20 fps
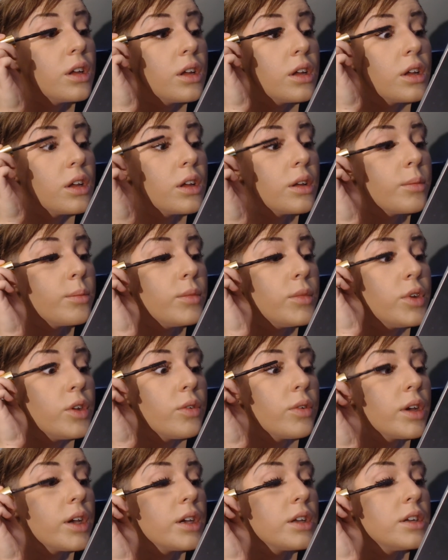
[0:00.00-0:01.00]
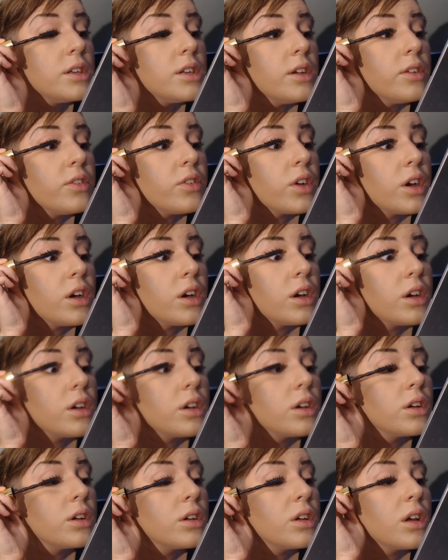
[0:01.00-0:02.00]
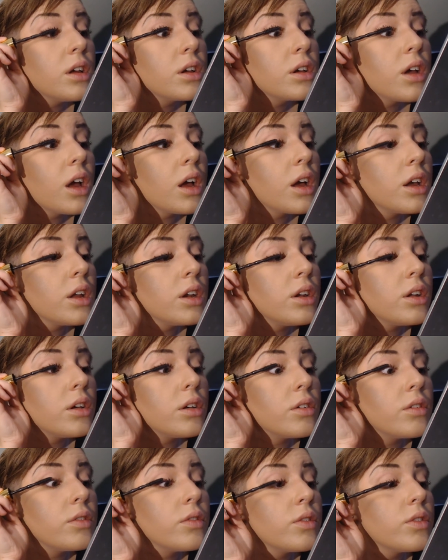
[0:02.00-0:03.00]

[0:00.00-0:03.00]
I'm doing a diva kind of